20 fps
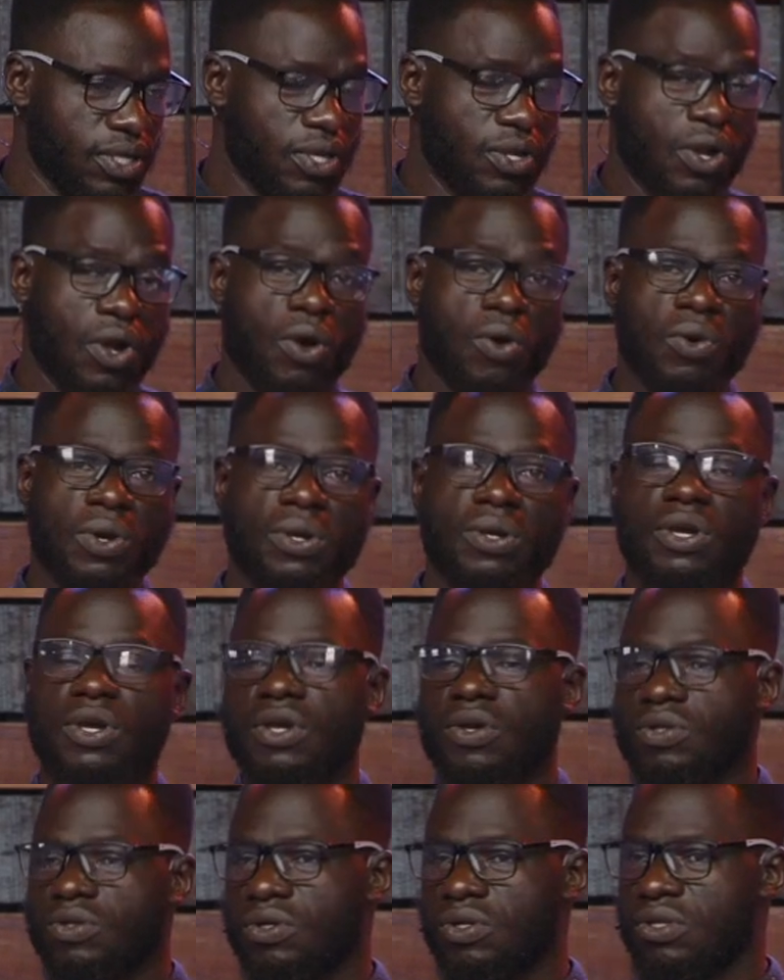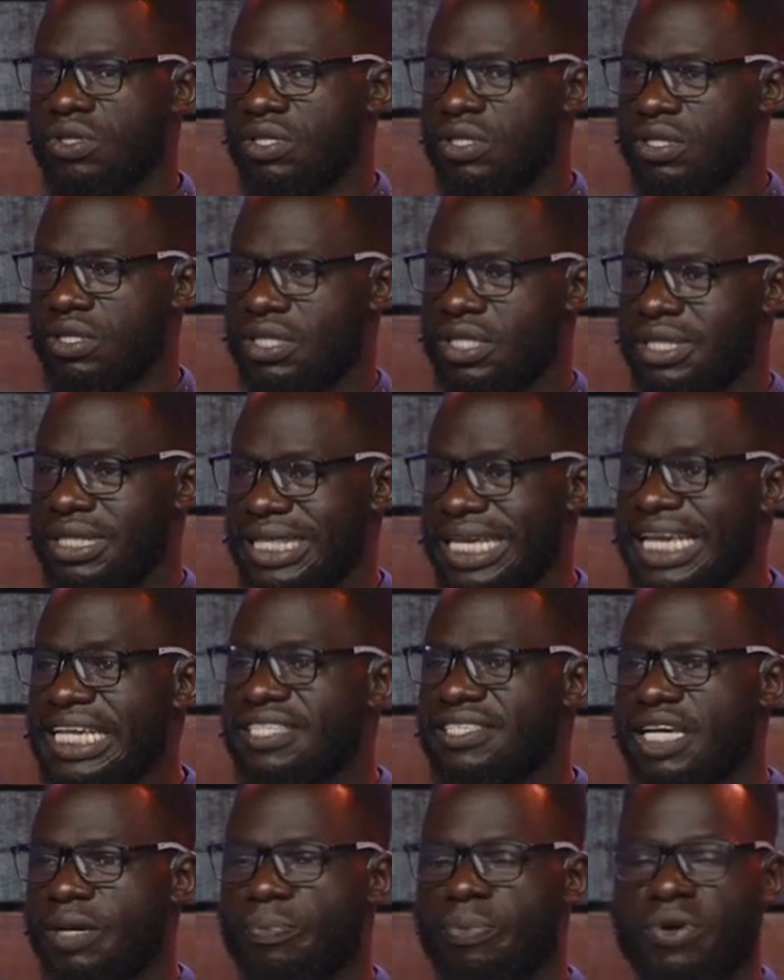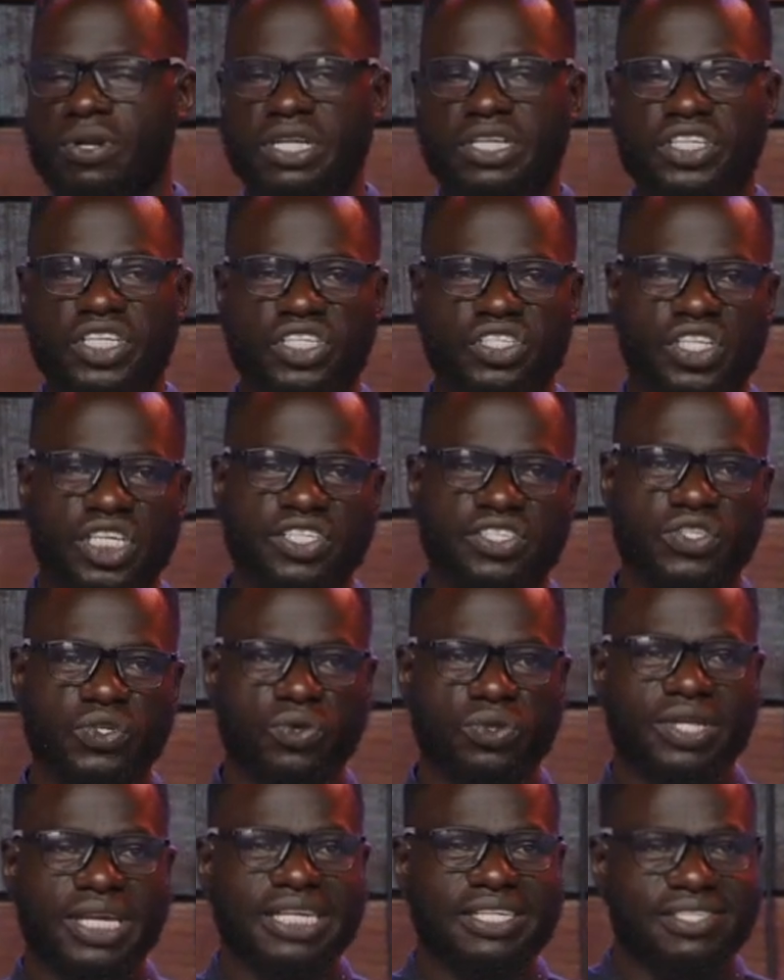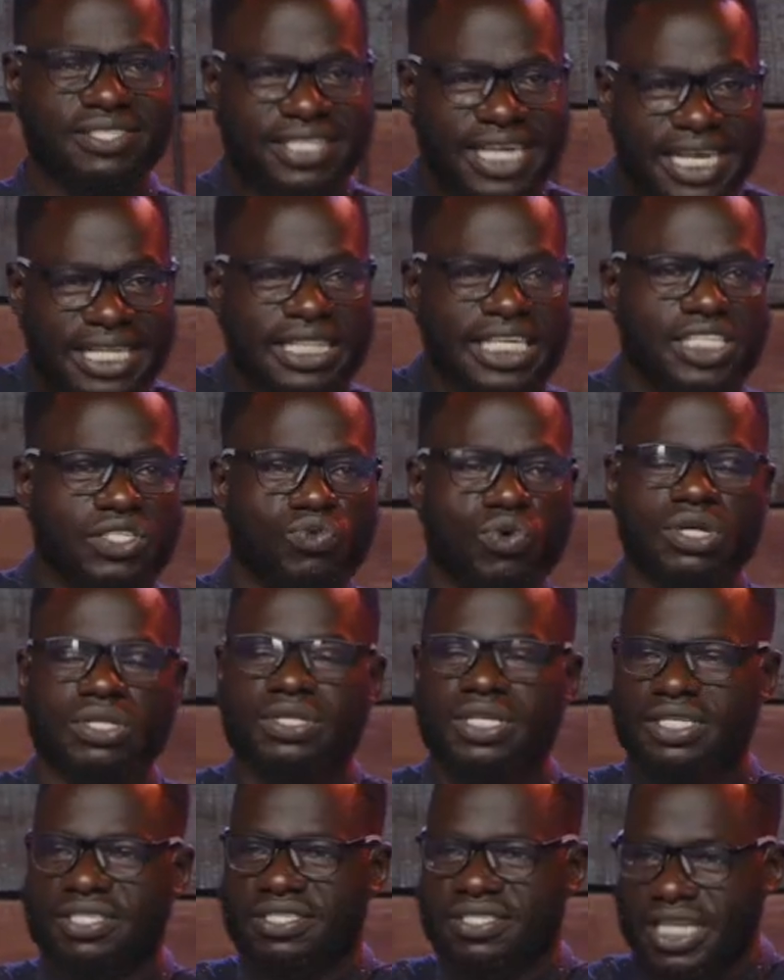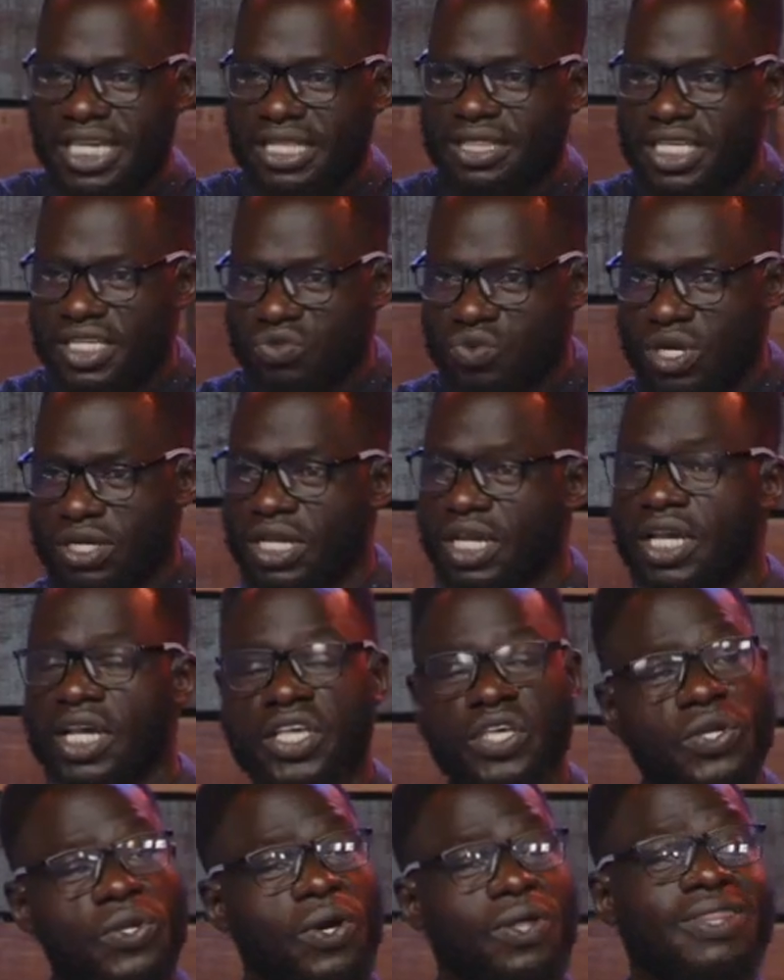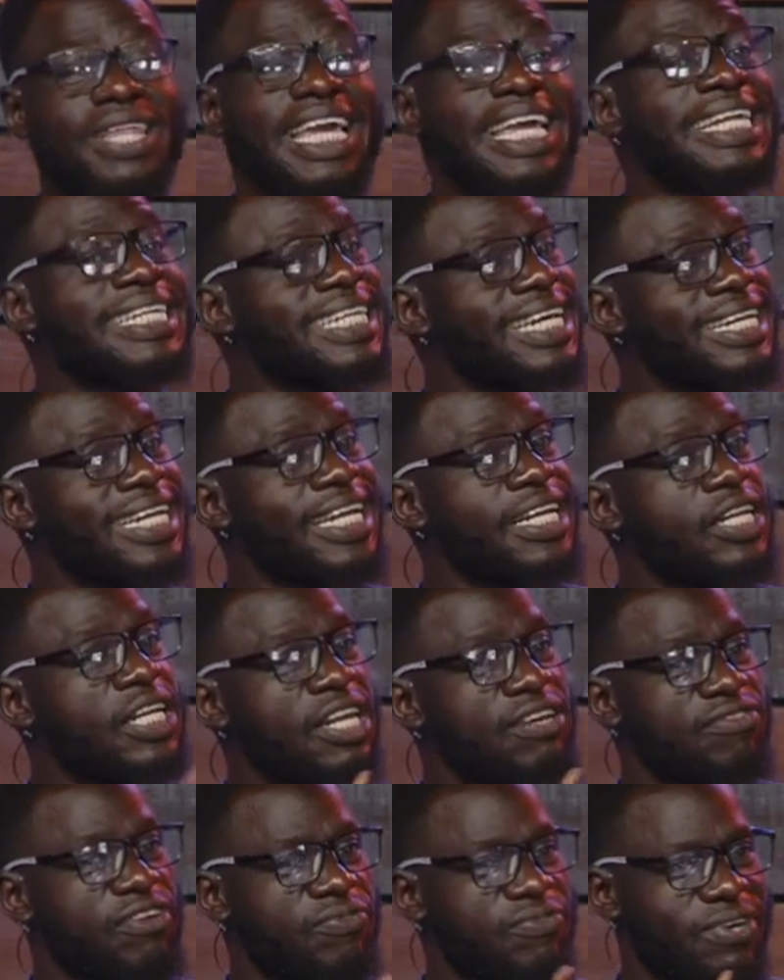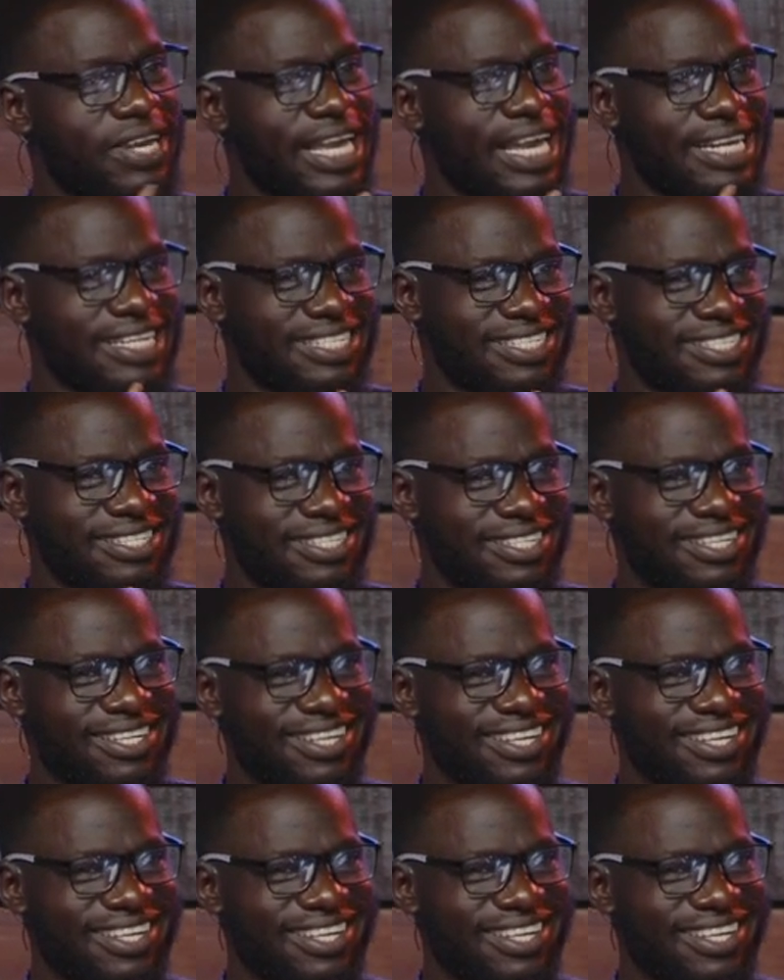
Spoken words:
You know, the things that politicians do, they say this word. You know, the internet never forgets.